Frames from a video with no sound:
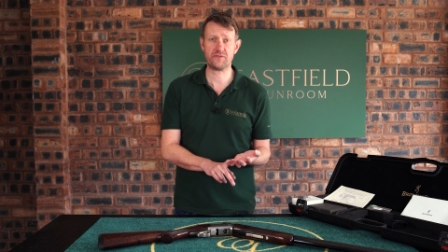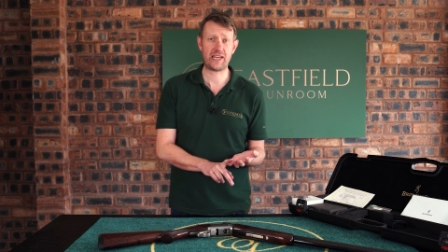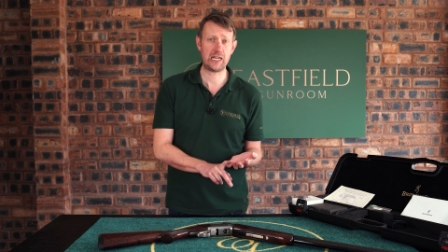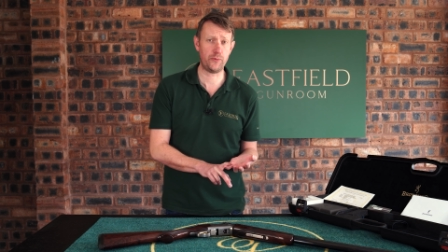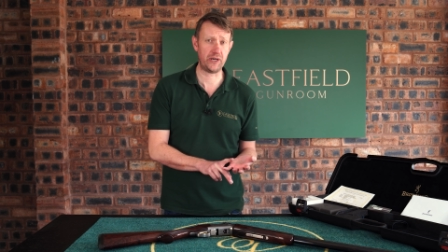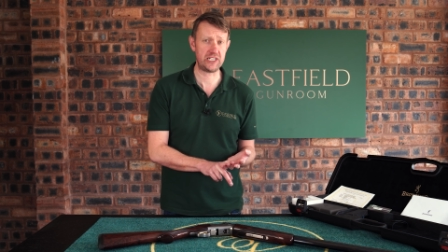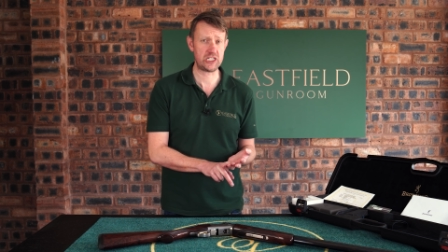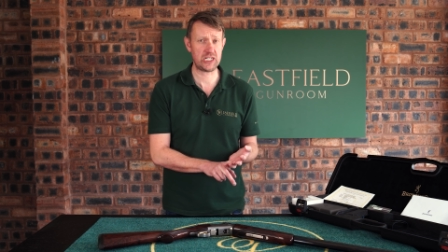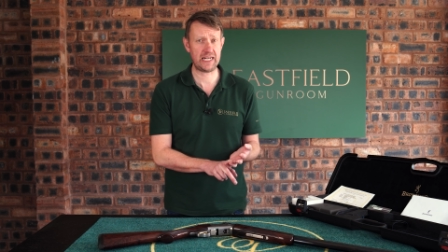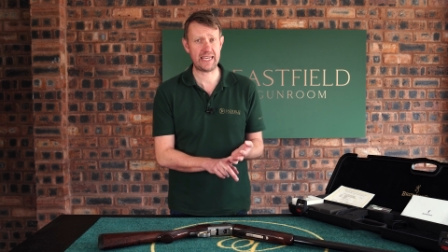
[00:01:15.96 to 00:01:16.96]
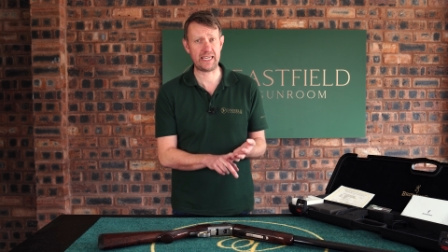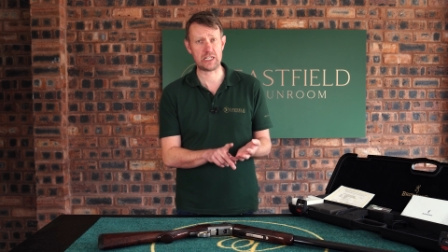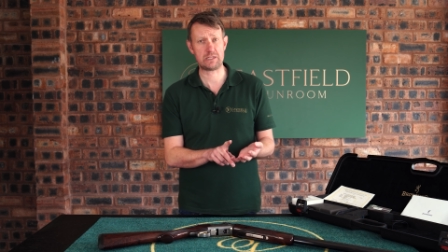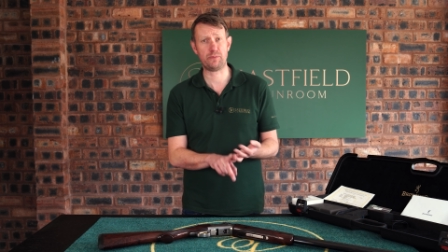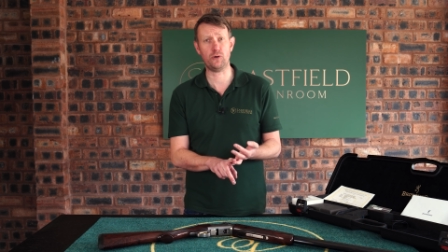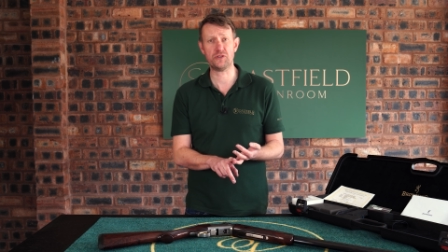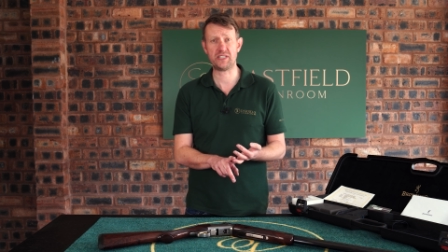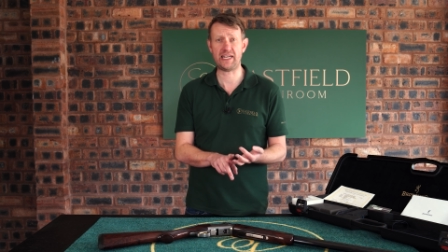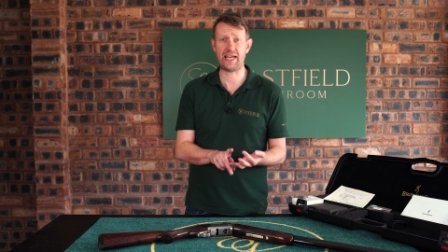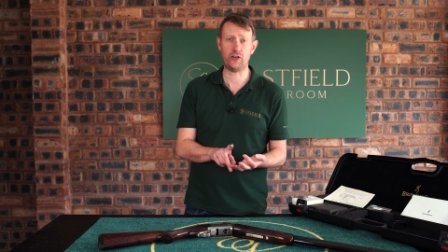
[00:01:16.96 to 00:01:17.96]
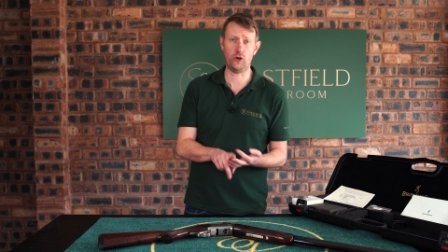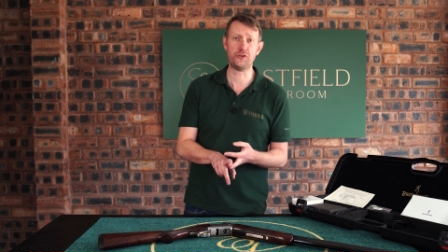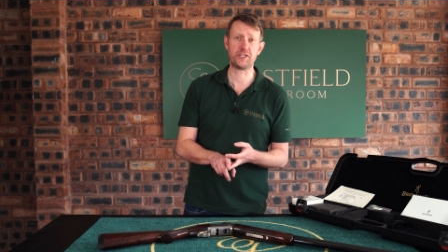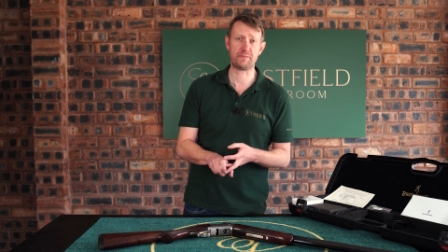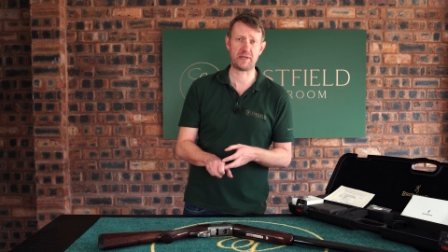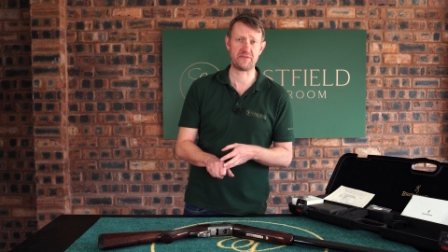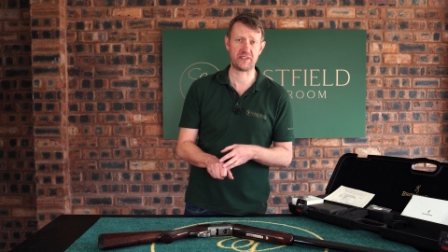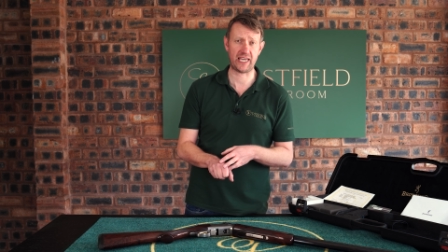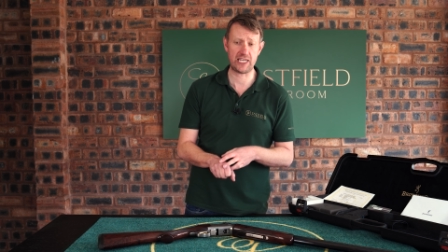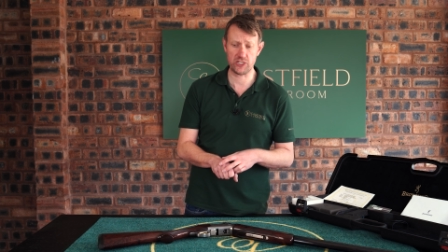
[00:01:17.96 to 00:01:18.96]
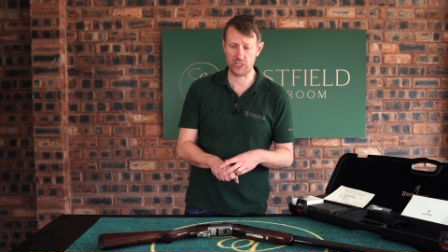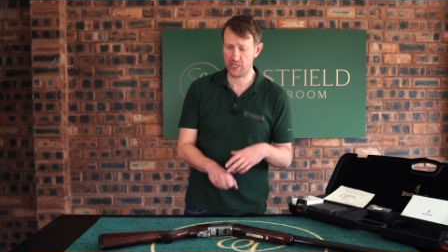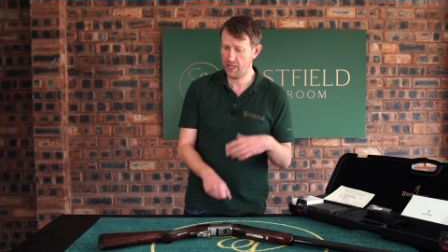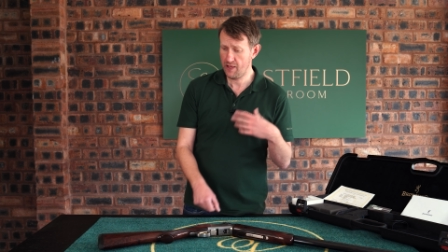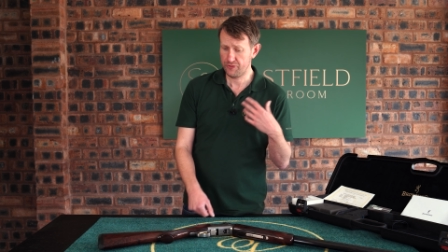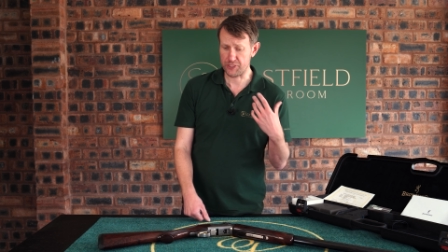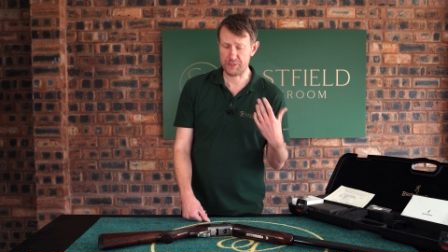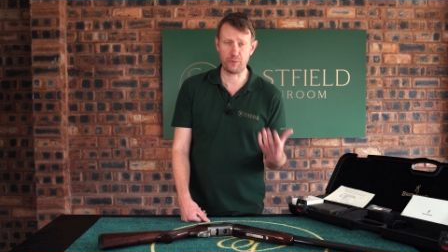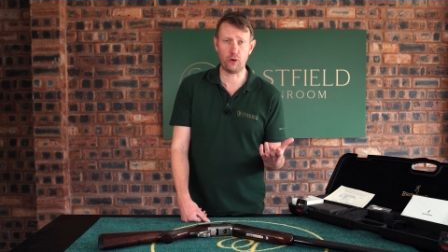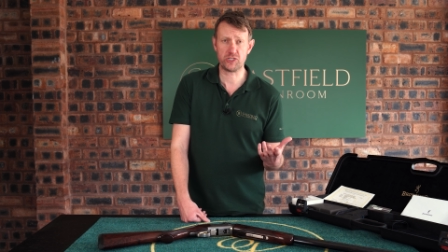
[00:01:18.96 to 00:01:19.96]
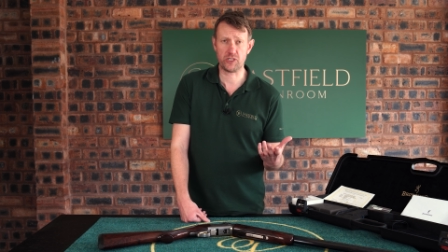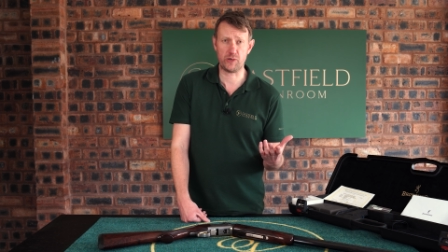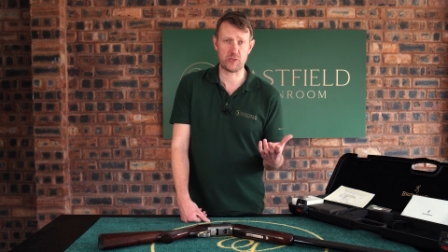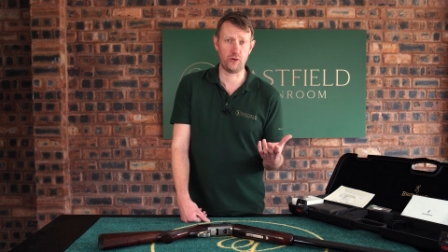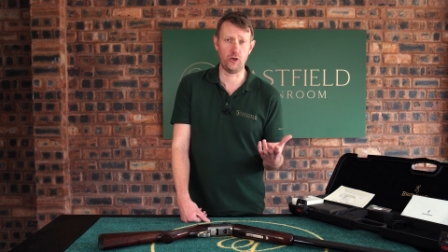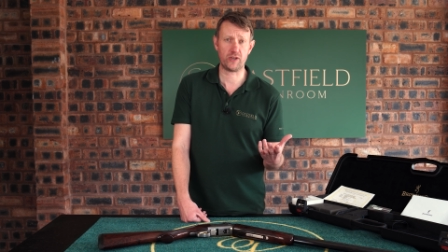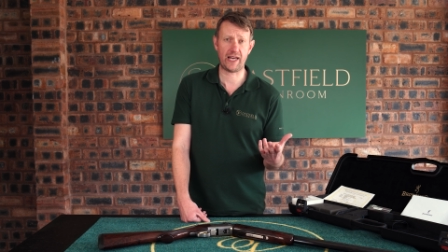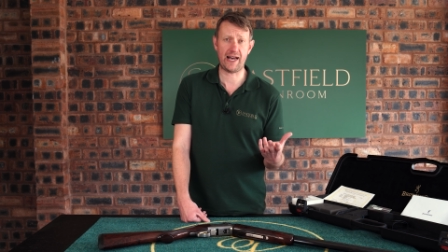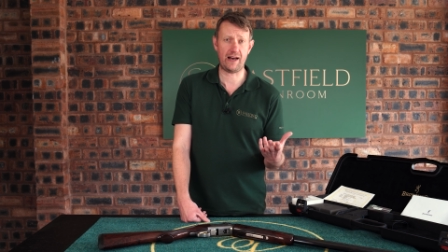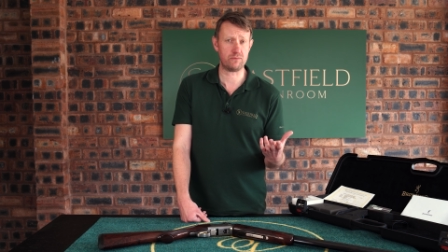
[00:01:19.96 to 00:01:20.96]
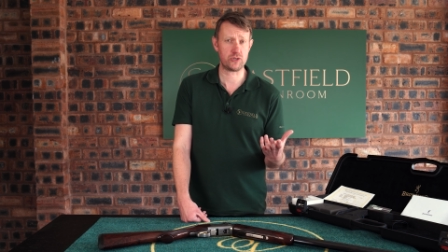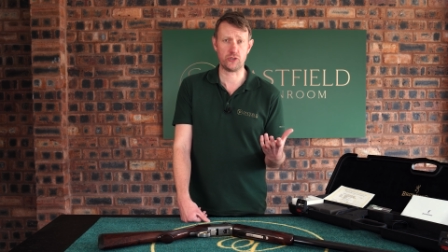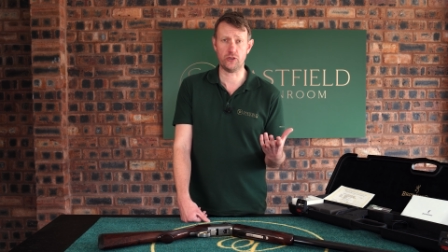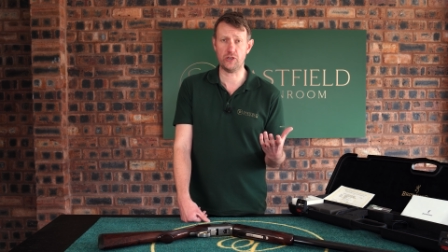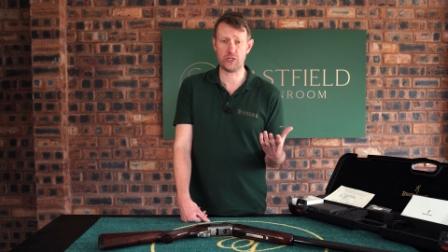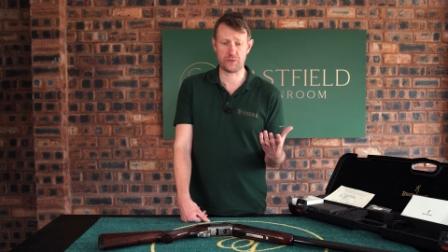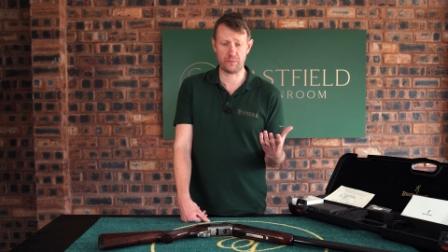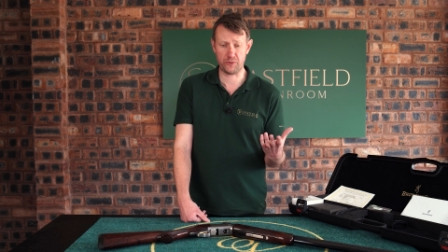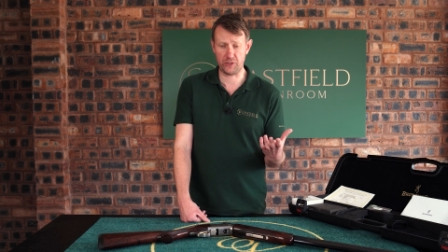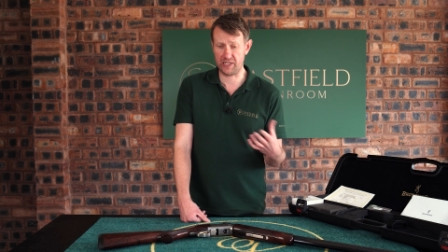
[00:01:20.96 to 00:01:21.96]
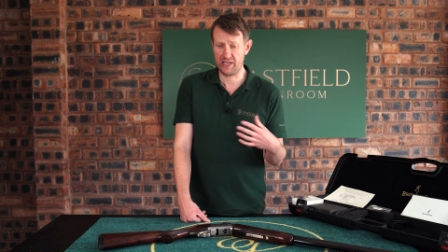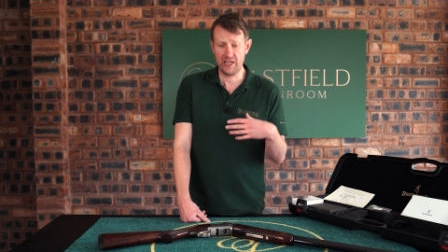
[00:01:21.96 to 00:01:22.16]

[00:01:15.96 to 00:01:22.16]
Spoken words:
available initially in a sporting and a hunter specification. The sporter, which we'll look at, I'm sure, at some point,